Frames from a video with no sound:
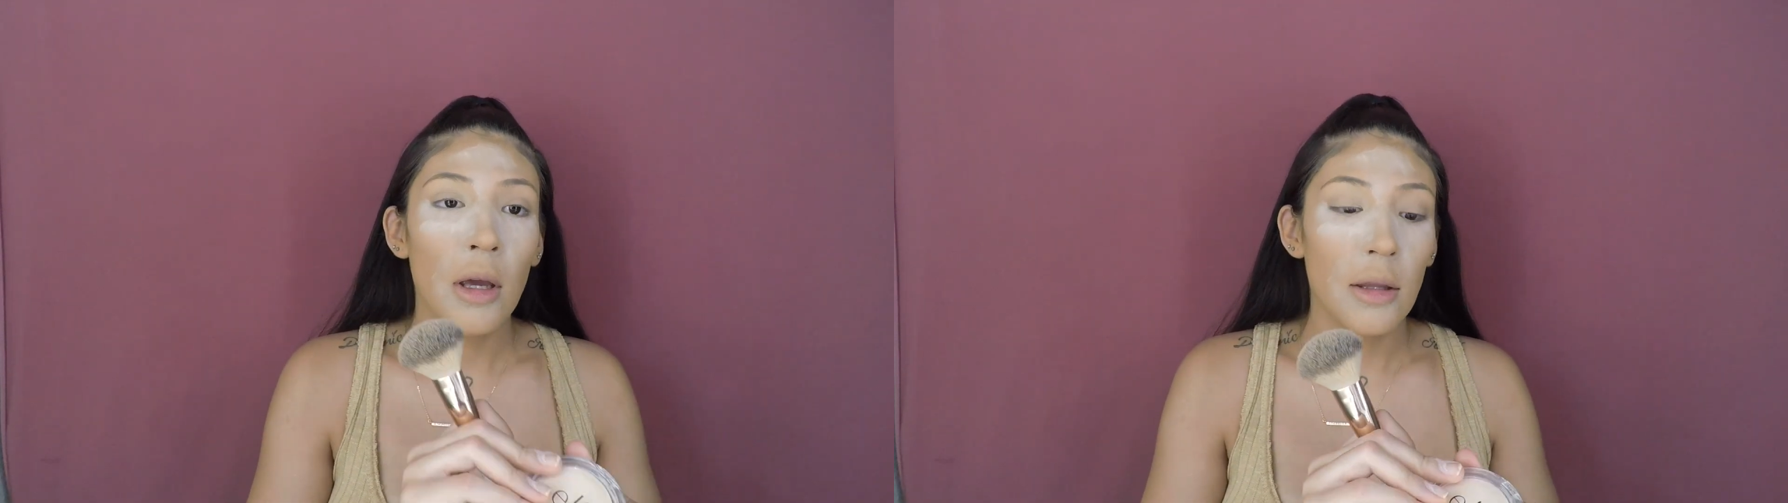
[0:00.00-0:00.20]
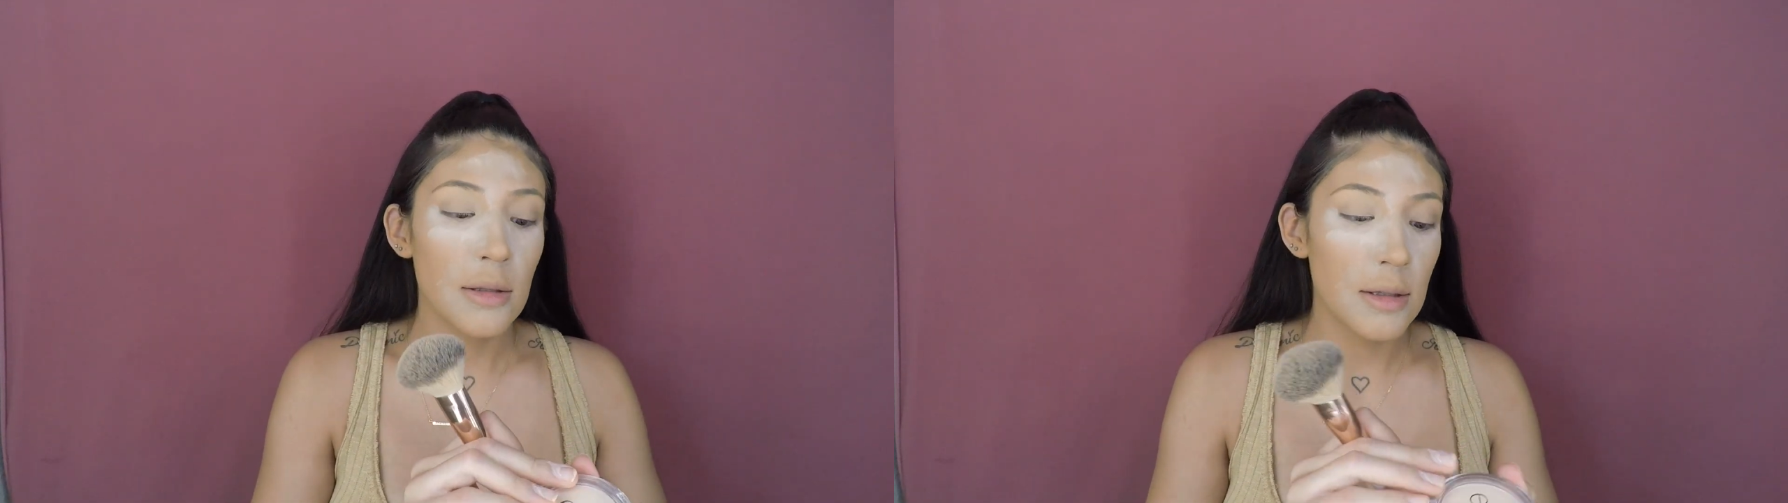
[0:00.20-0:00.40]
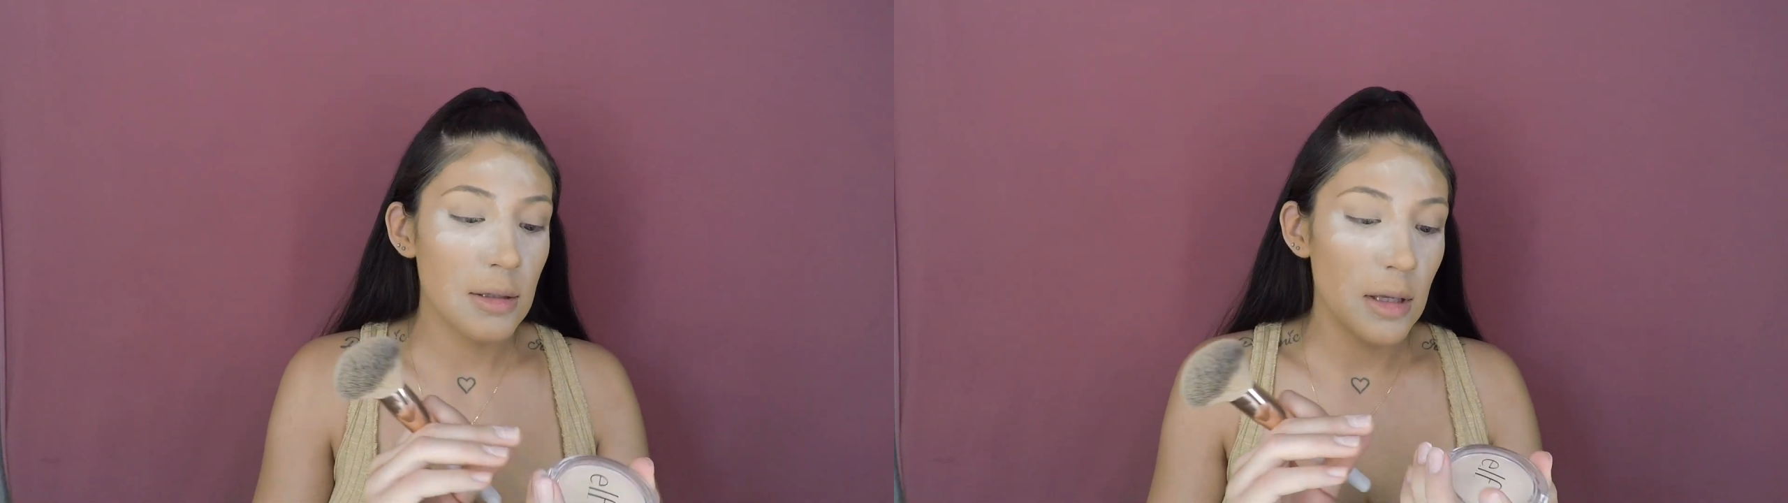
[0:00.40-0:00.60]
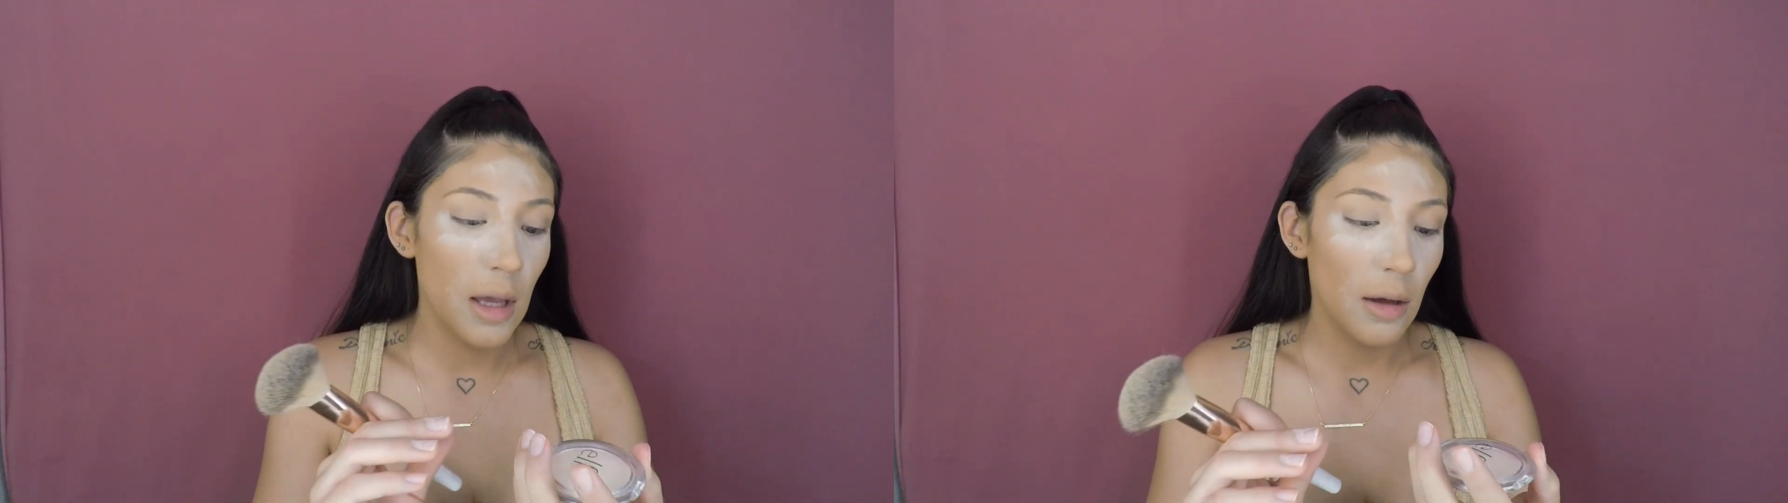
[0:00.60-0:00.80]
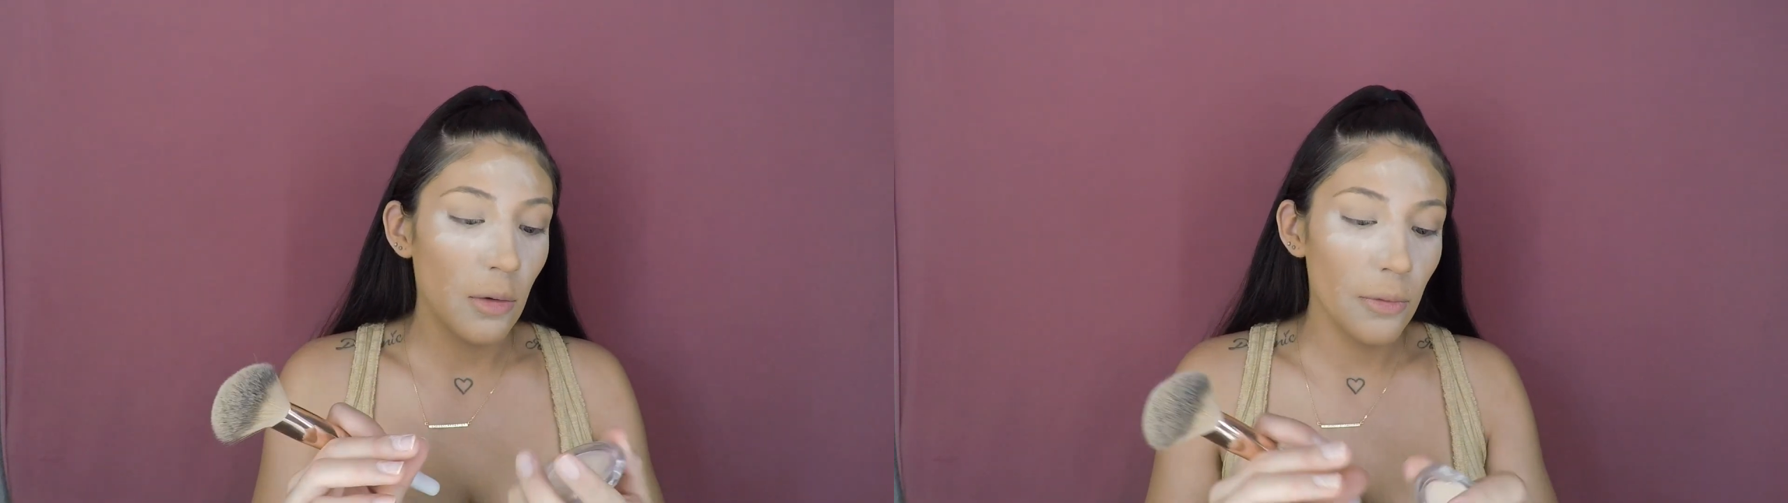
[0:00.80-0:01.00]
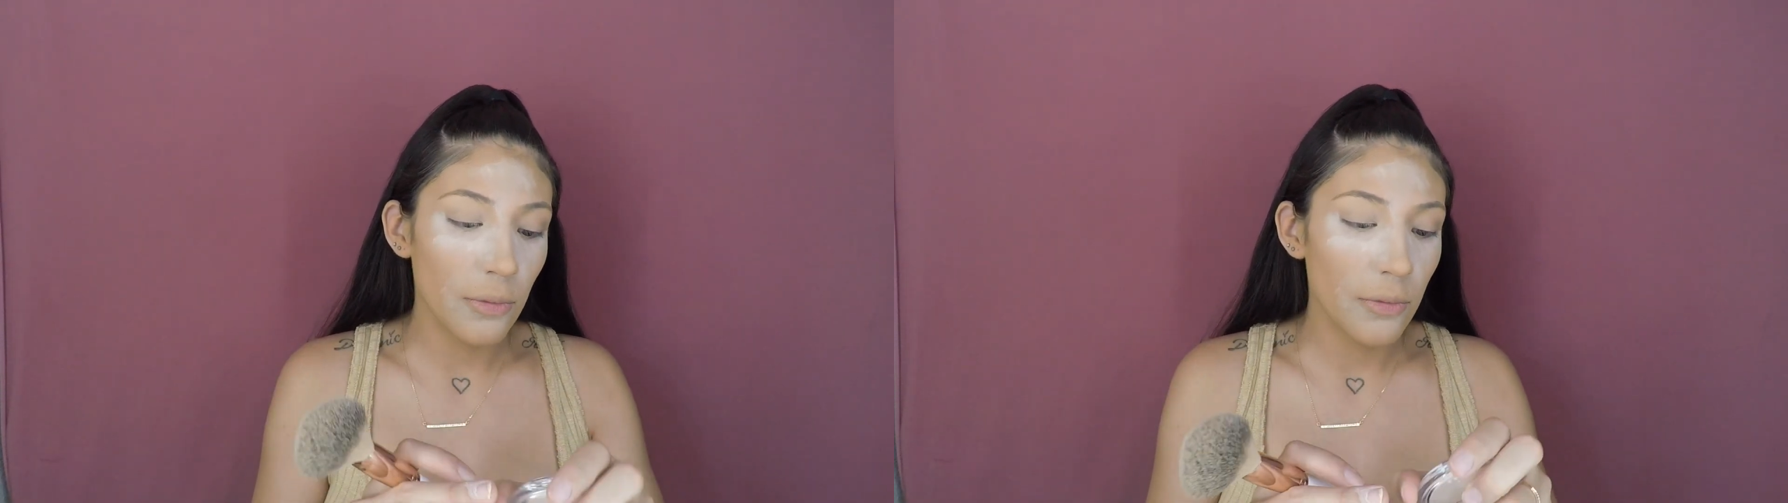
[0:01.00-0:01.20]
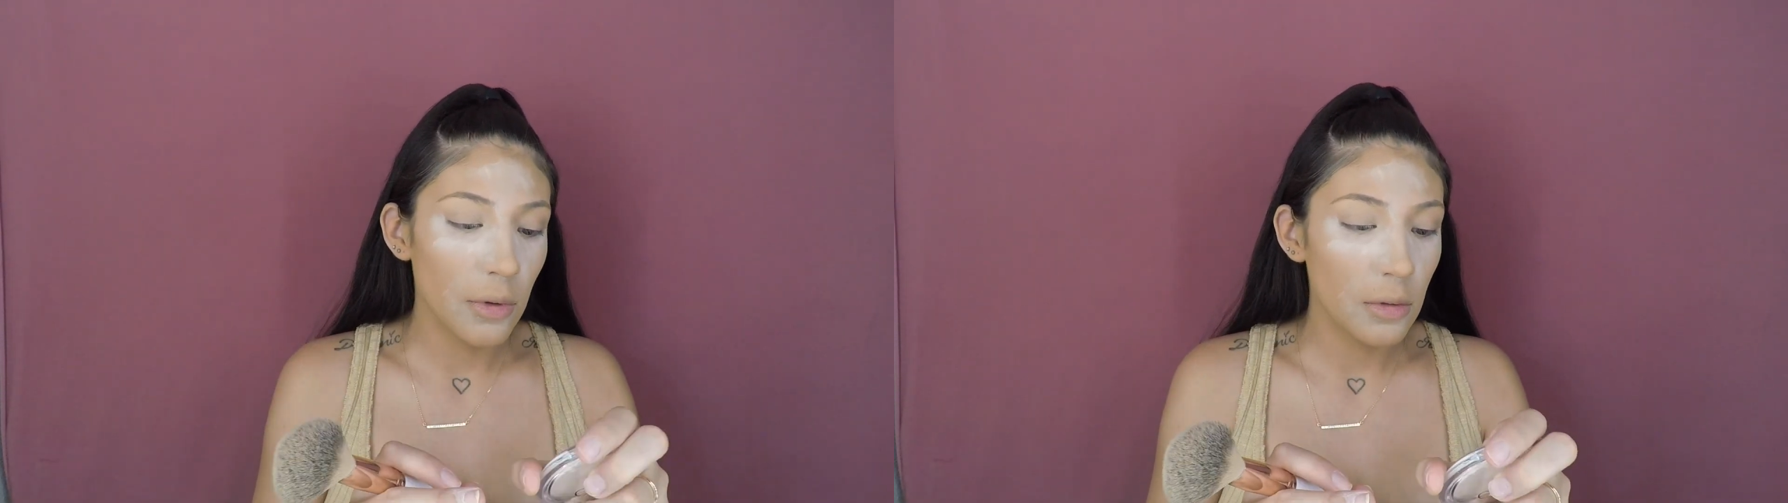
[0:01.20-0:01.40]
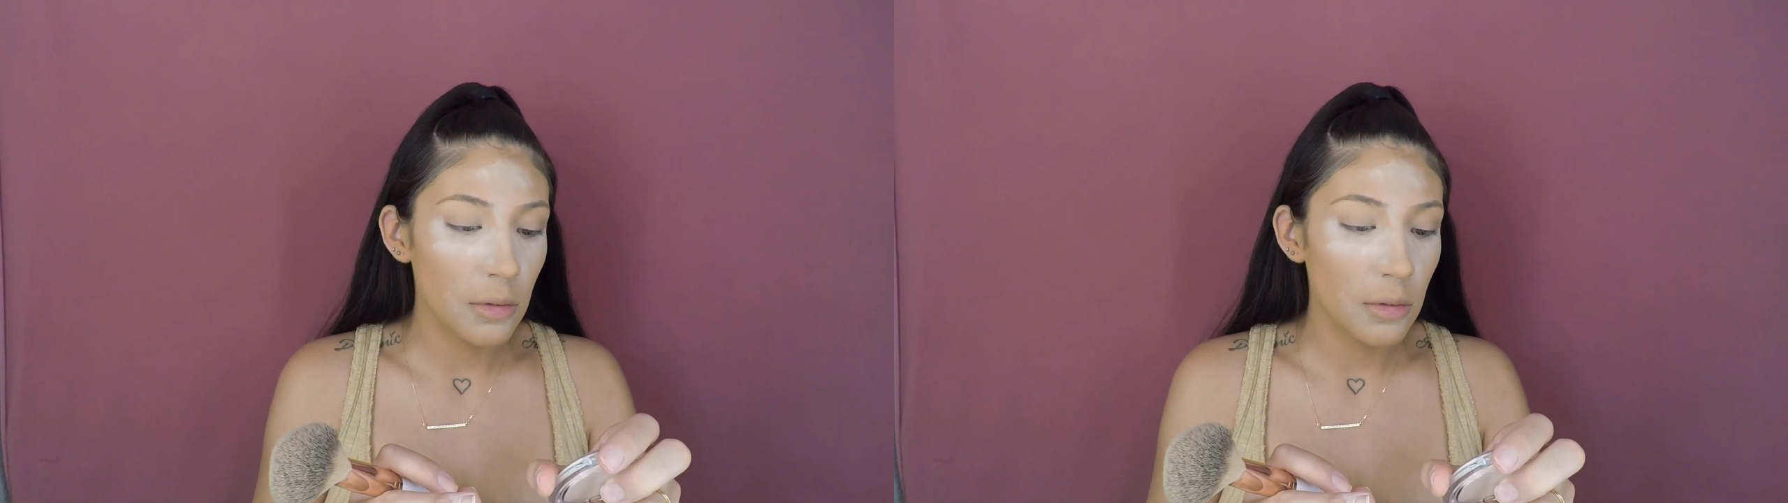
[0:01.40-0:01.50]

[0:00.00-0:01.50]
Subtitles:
This is the e.l.f.